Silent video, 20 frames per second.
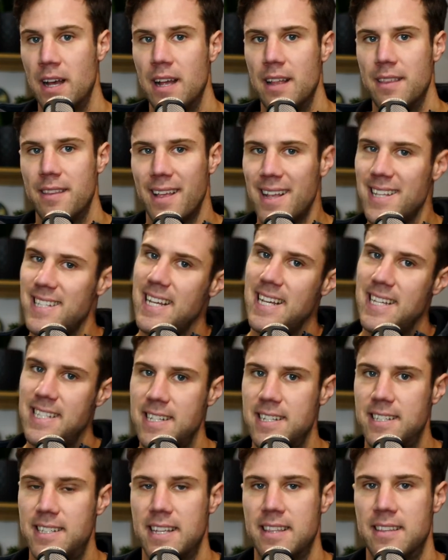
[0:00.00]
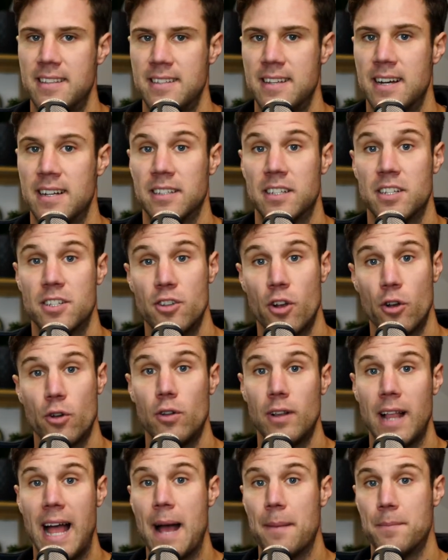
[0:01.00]
Now that's easier said than done because not all
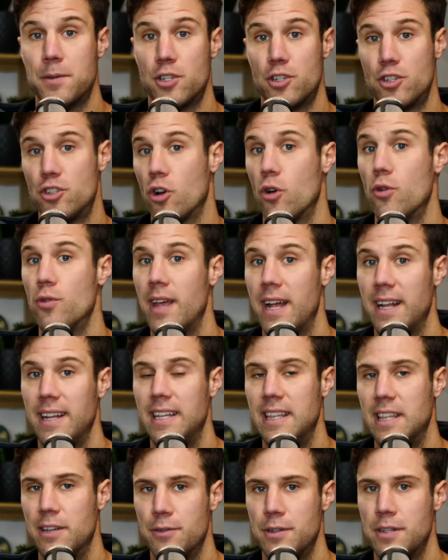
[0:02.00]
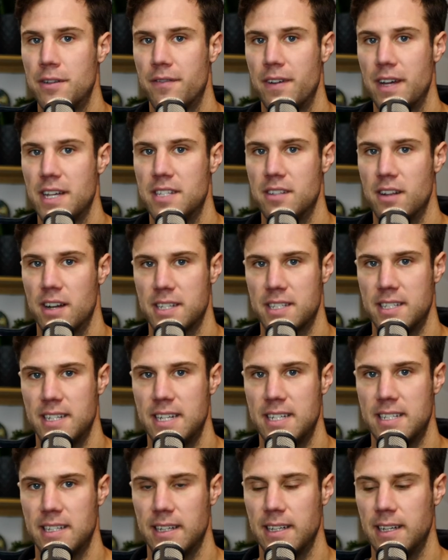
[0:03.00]
apps show that in their interface nice and
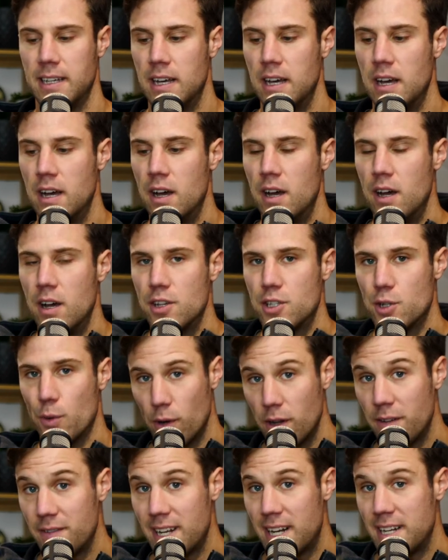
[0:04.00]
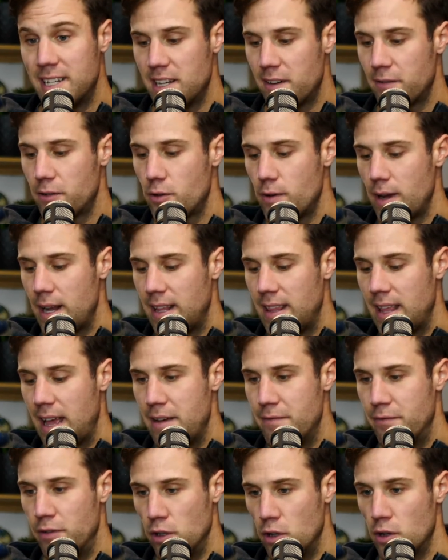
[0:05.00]
easily. So what I've done is I've created a
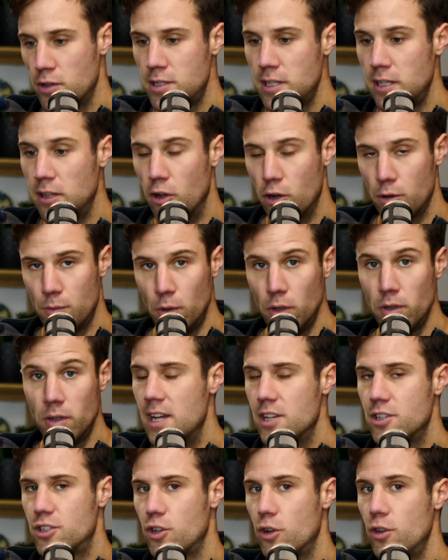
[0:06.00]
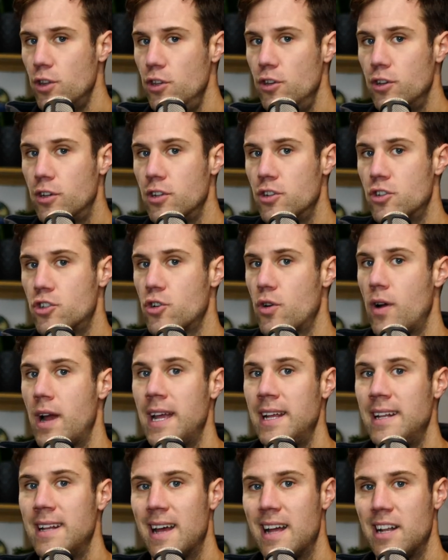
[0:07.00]
velocity logbook so that you can
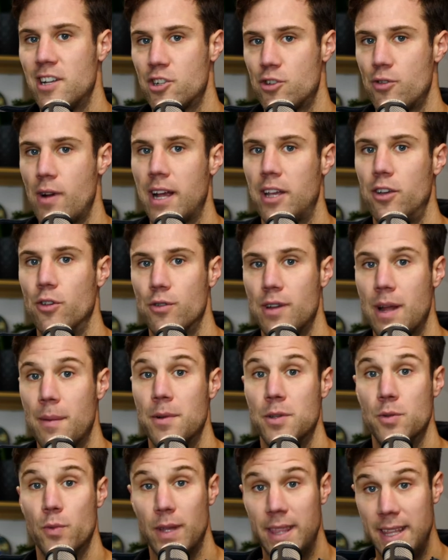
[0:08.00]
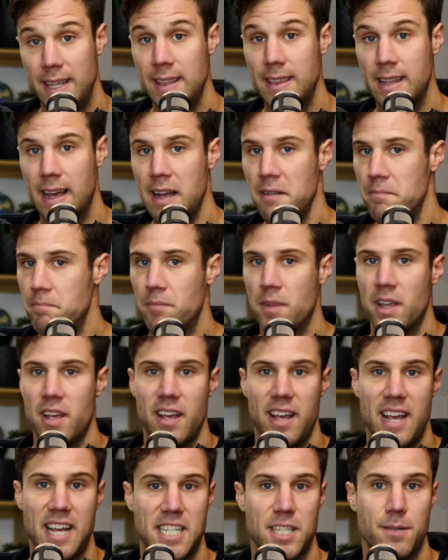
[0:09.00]
train and track your numbers within that,
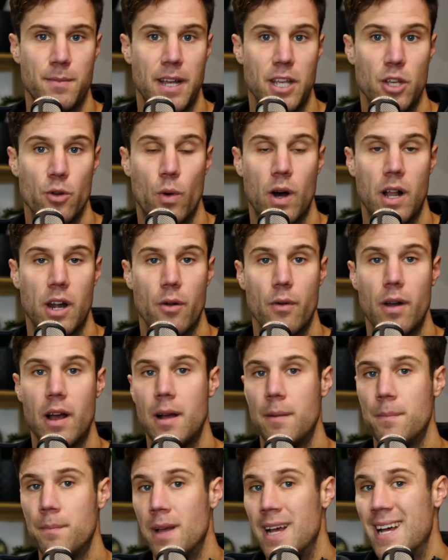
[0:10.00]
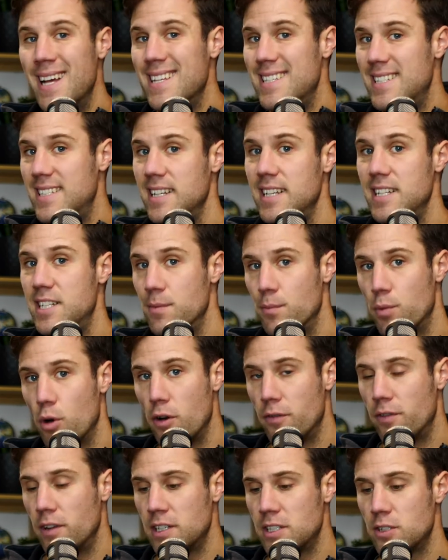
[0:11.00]
estimate your 1RM, see some
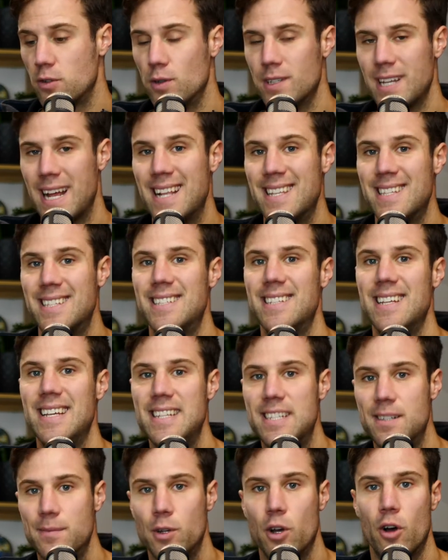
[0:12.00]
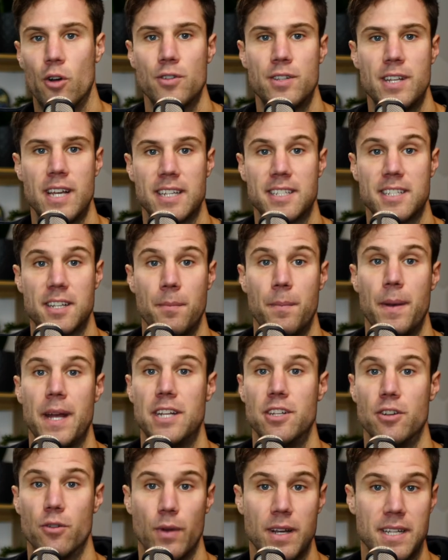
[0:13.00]
profiling scores, and see some context compared
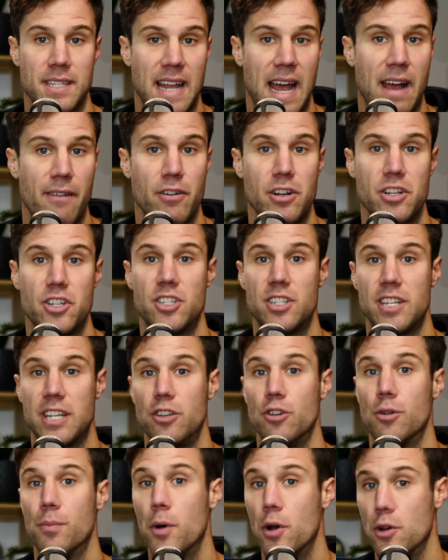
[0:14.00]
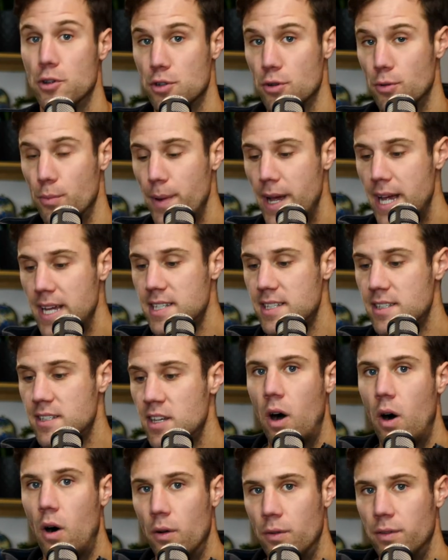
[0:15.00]
to your recent average, see your personal bests
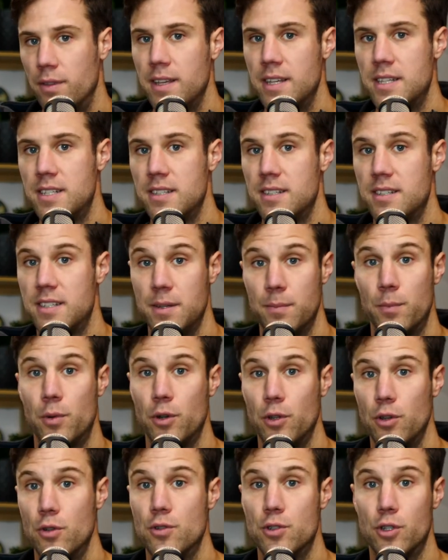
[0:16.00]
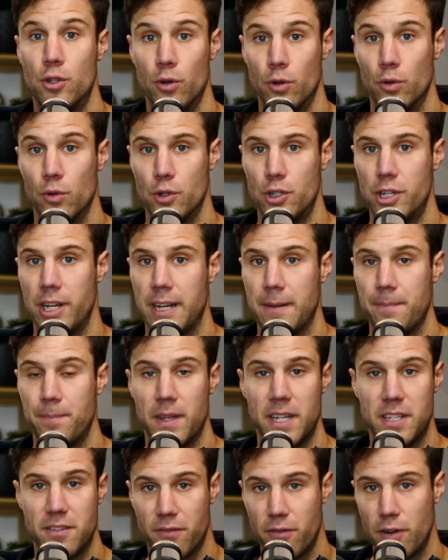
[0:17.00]
on this simple to use Google Sheet.
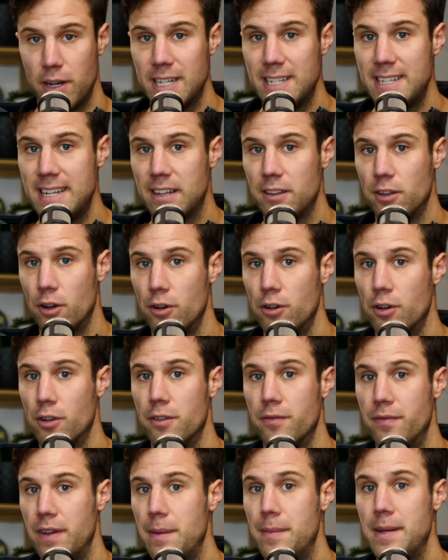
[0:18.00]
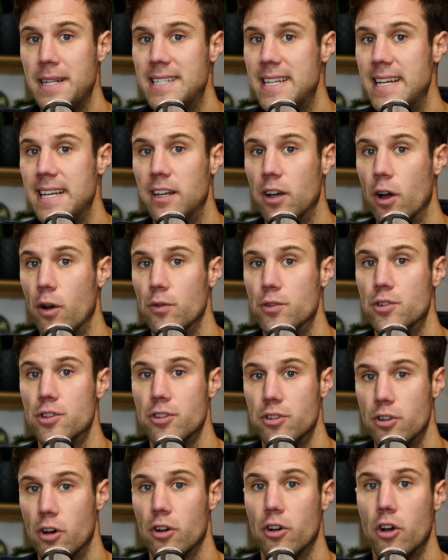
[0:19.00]
It's free to download on the
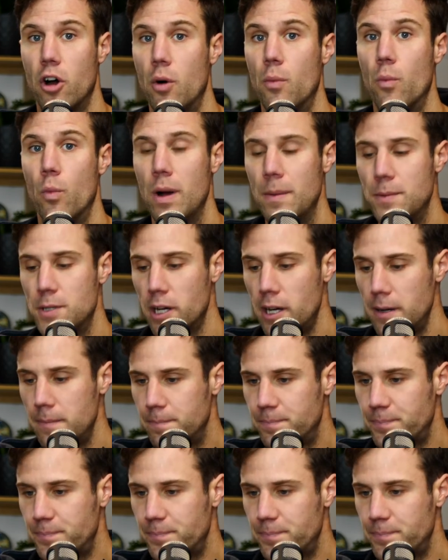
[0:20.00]
vbtcoach.com website.